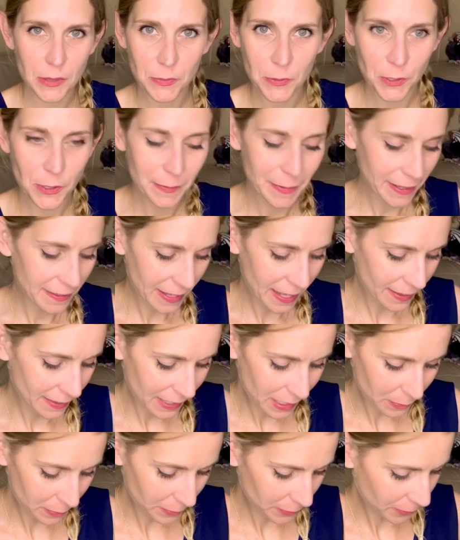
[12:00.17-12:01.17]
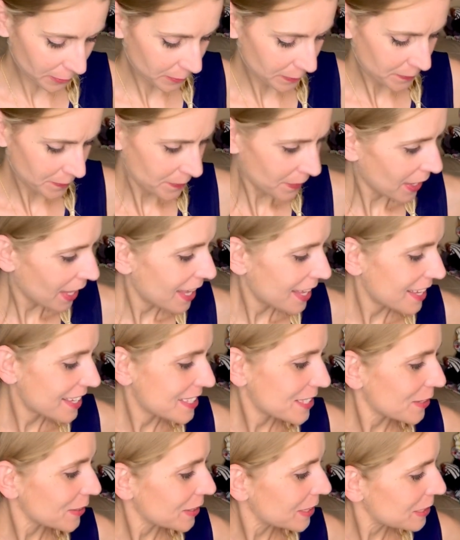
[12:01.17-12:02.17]
out more about that label.
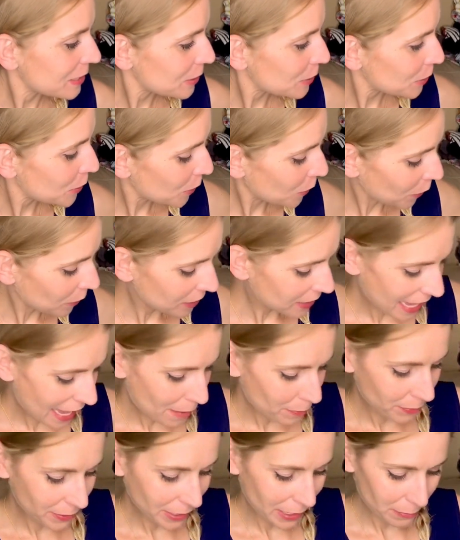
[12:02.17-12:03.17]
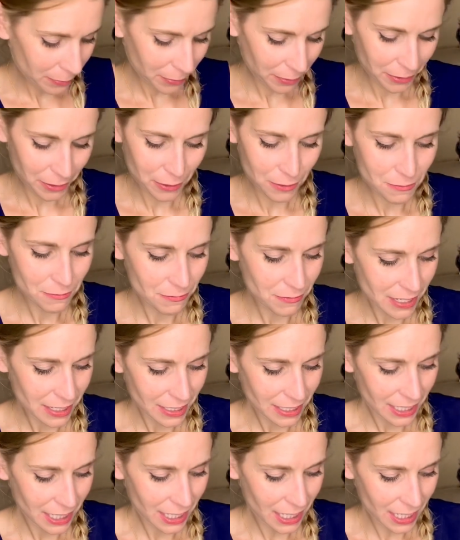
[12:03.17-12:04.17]
So these are an old Gap label. They're
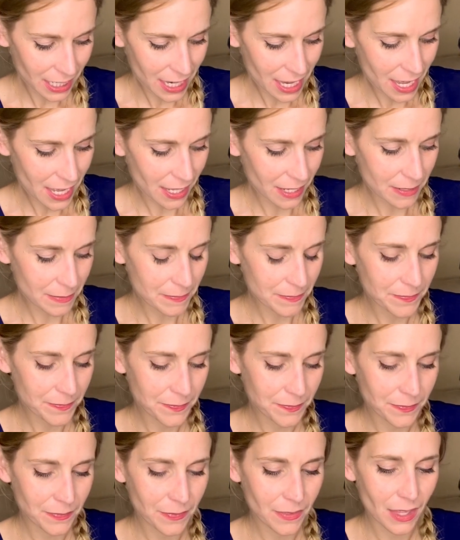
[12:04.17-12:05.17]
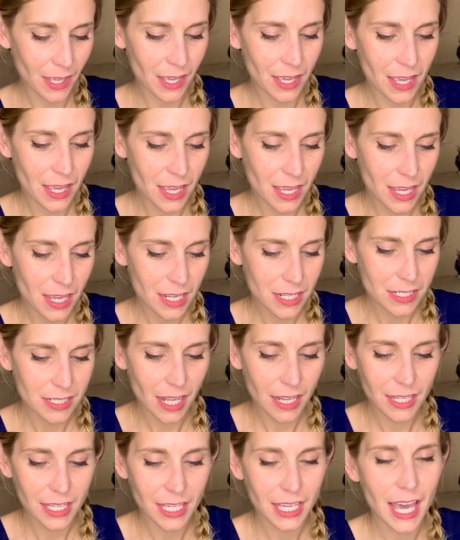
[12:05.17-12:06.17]
really, um,
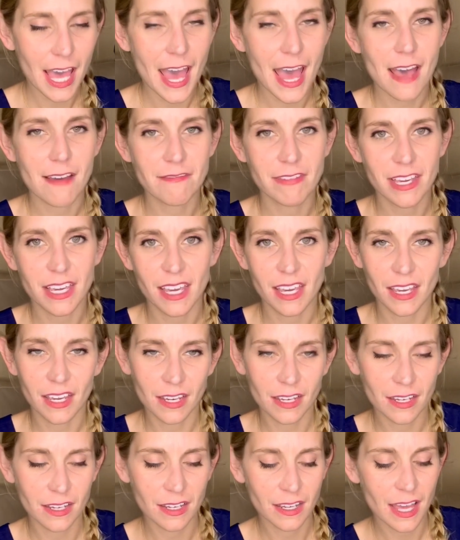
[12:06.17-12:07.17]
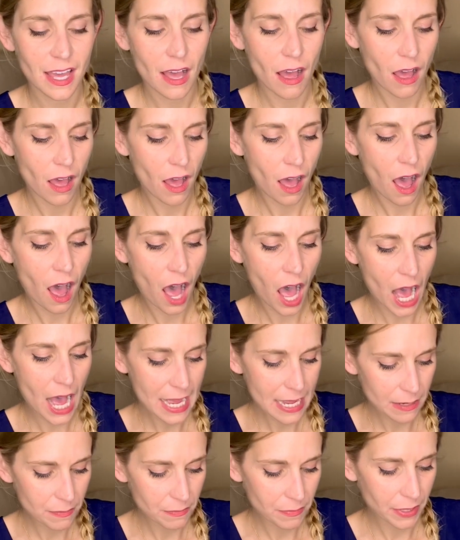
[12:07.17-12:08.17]
not like a heavy
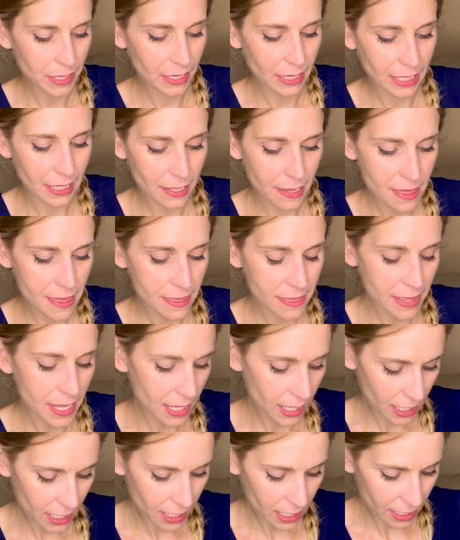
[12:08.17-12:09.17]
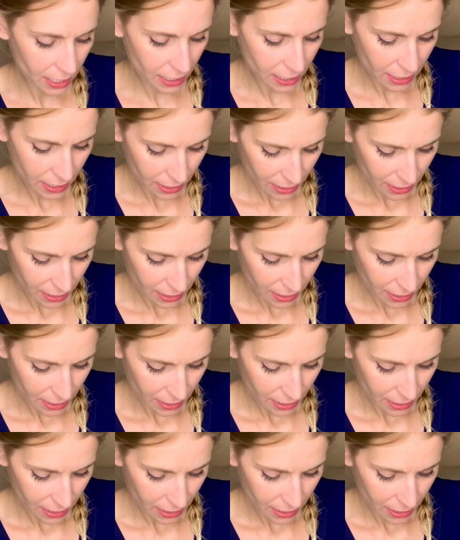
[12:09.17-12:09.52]
hot, but like a thick